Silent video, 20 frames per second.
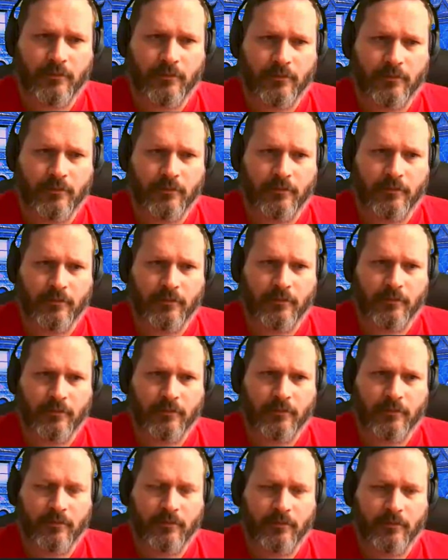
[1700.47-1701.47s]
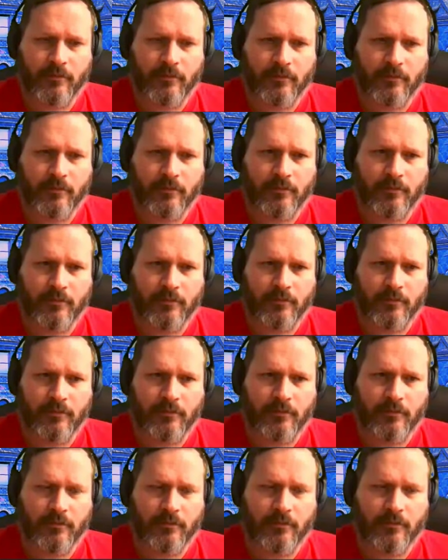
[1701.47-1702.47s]

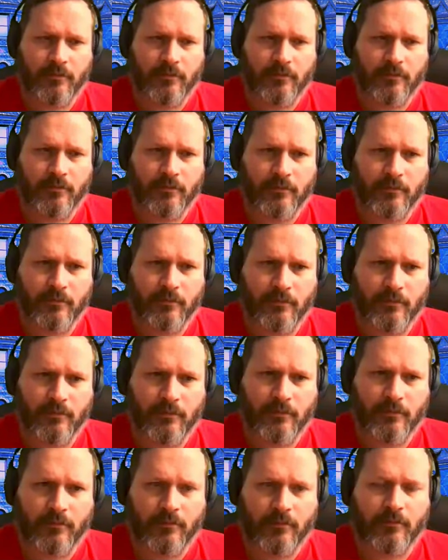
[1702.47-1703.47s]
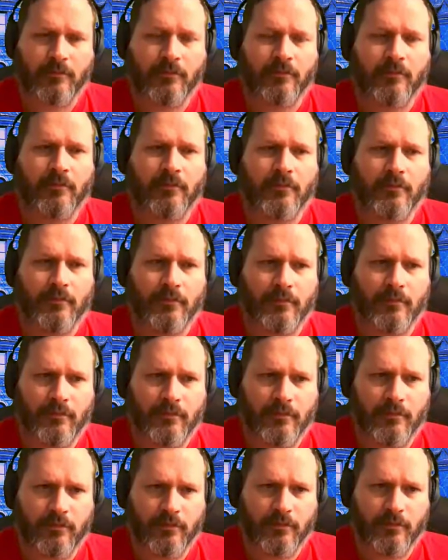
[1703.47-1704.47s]

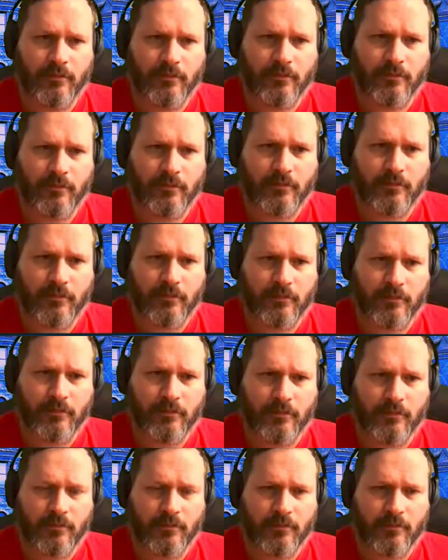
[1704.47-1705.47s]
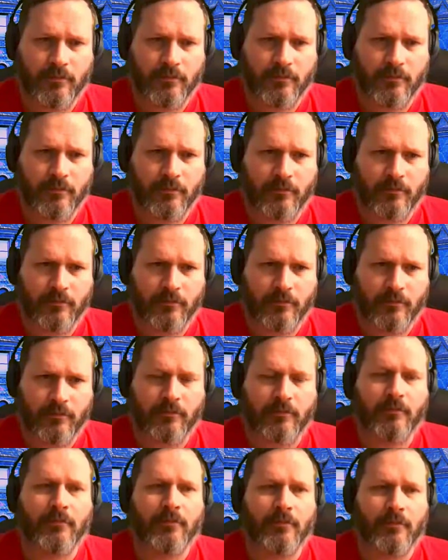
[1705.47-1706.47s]

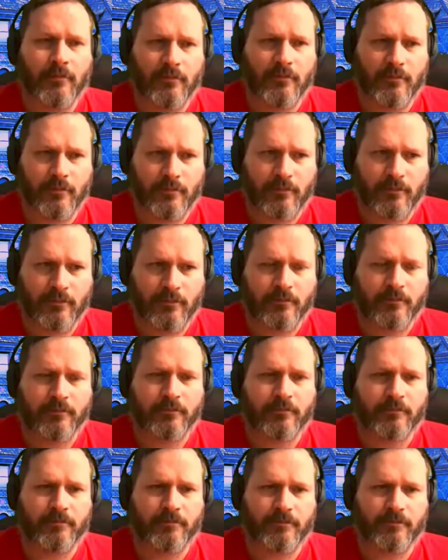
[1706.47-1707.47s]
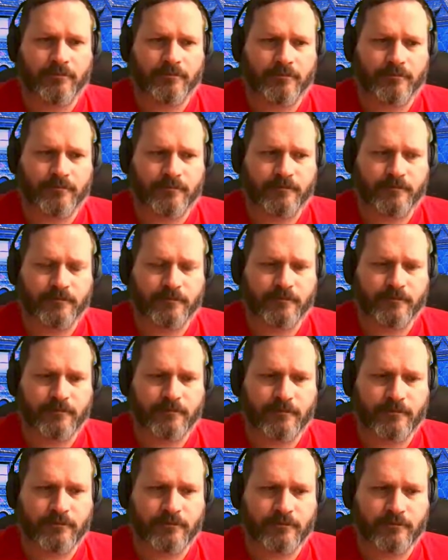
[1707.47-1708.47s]
[no speech]